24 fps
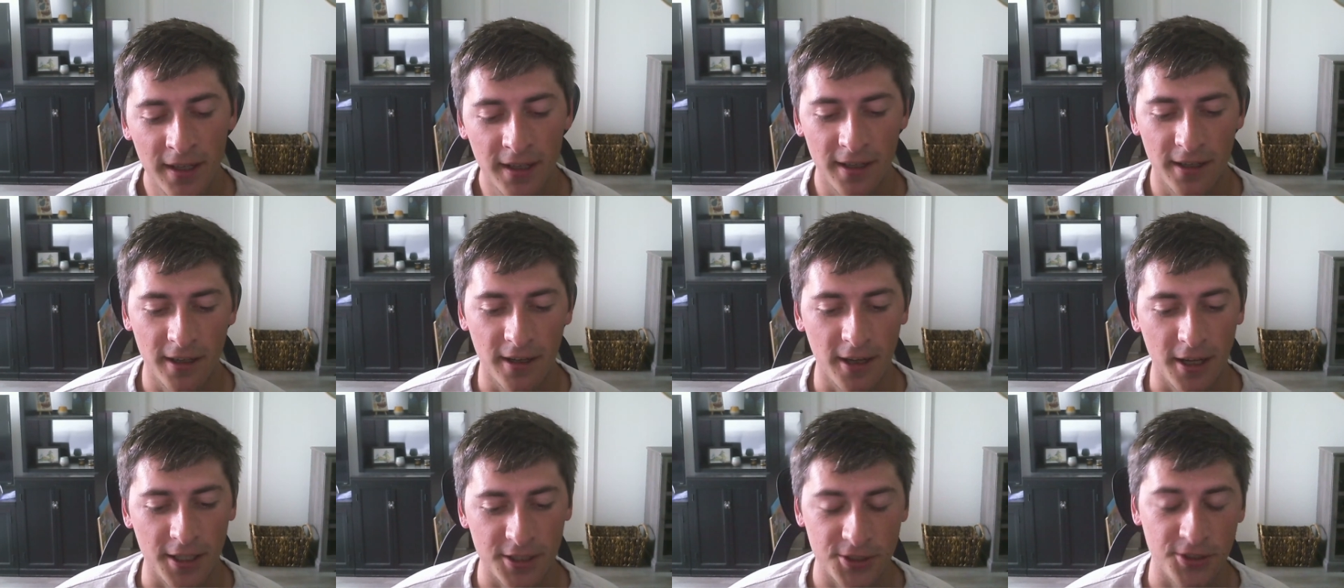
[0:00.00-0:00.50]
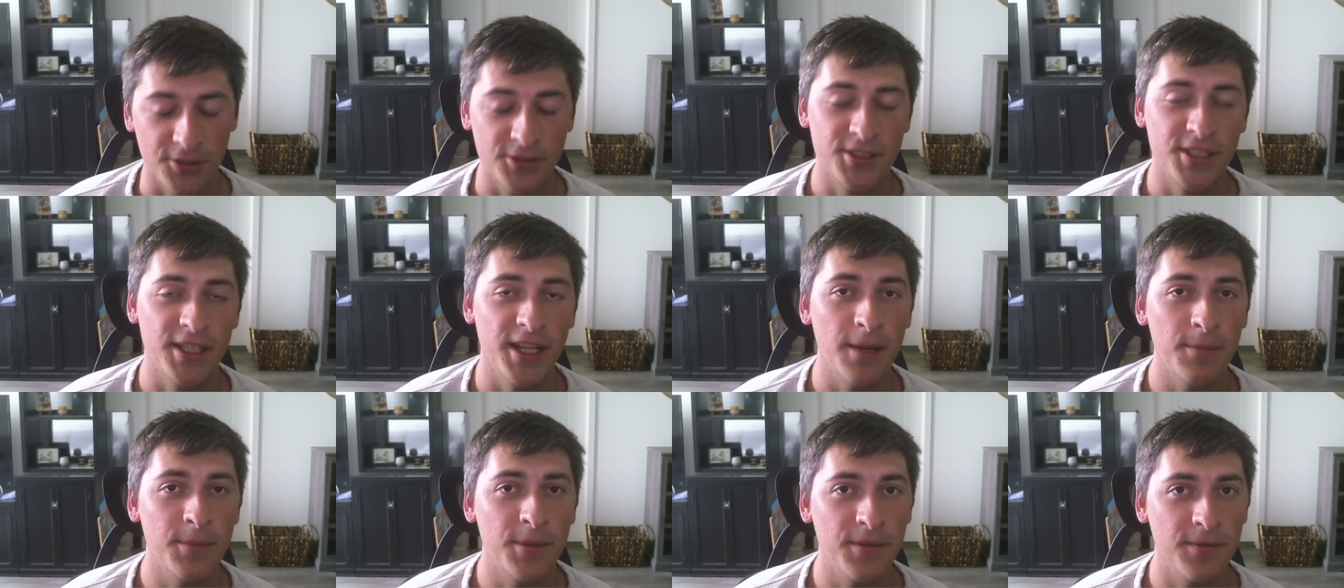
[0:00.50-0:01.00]
Uh, so
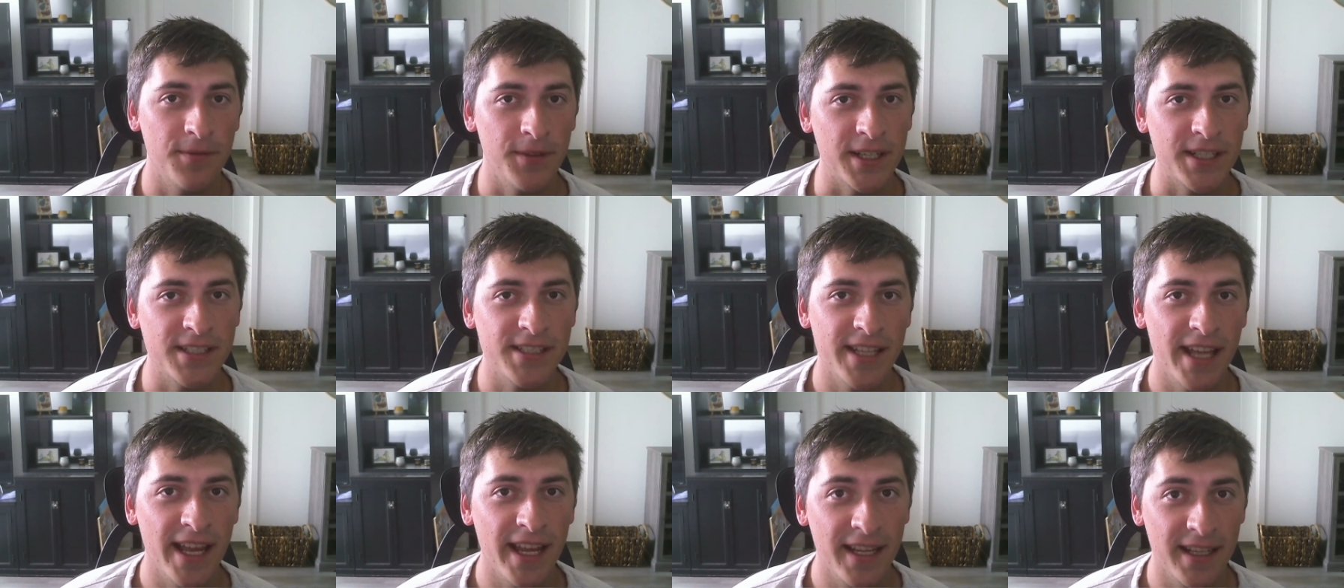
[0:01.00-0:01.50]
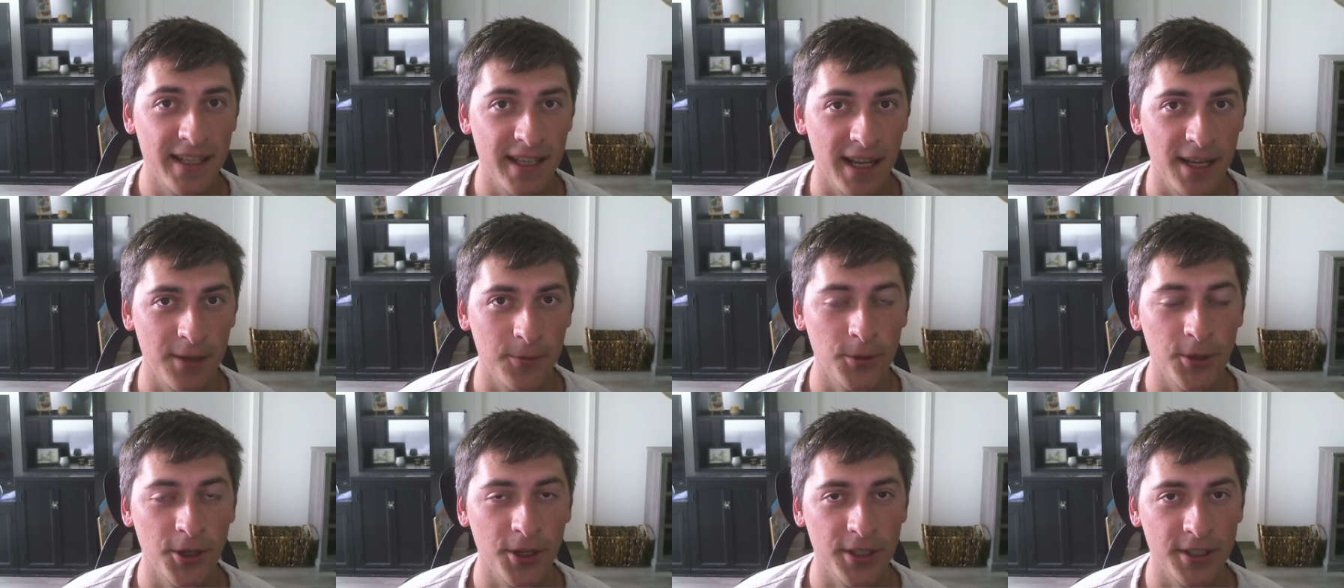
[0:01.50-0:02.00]
today I'm going to fix that,
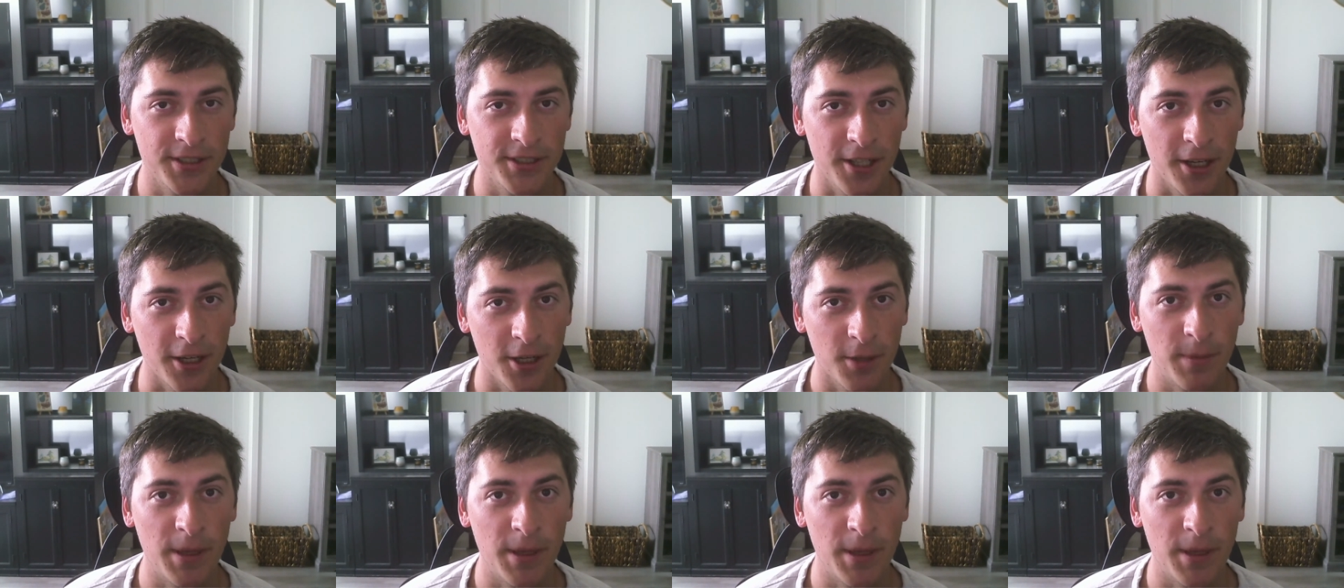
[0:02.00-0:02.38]
and we're going to talk